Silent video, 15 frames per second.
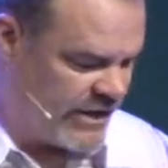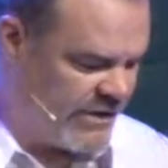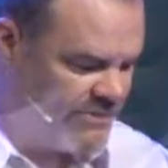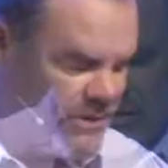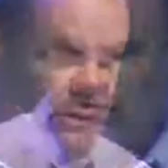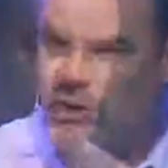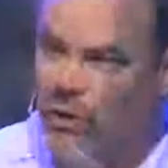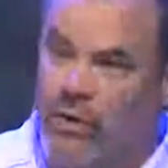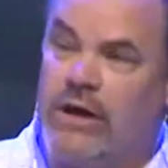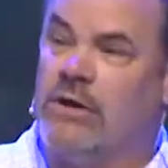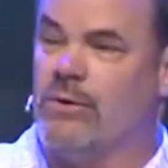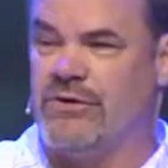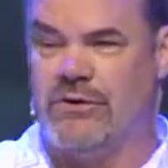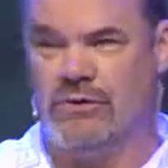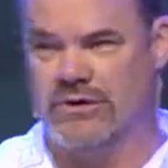Now, I've been
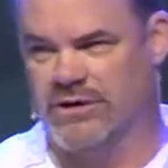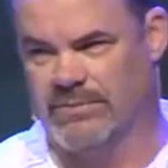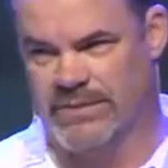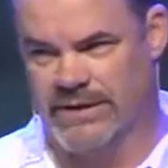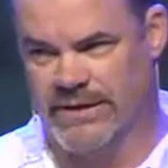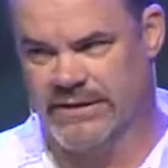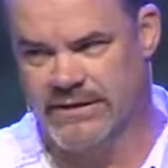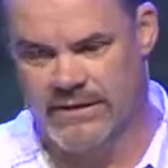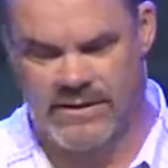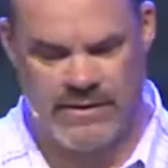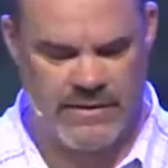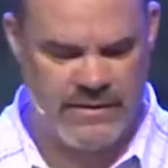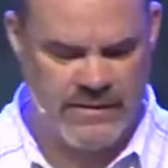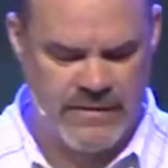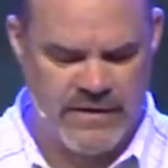toying with you a little bit
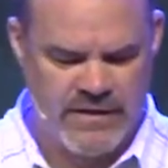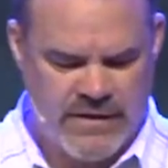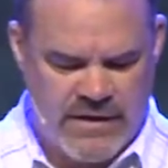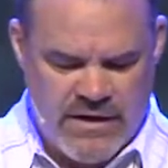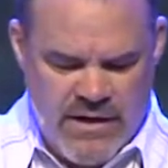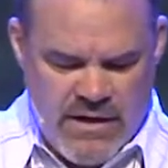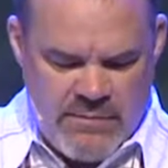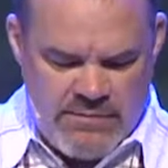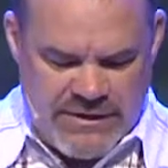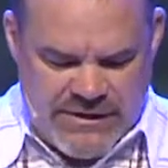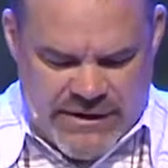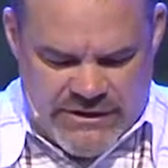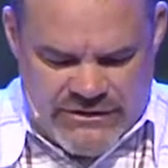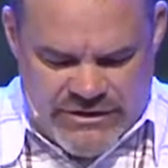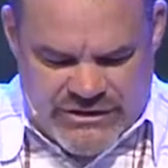
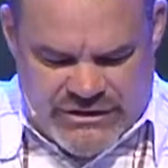because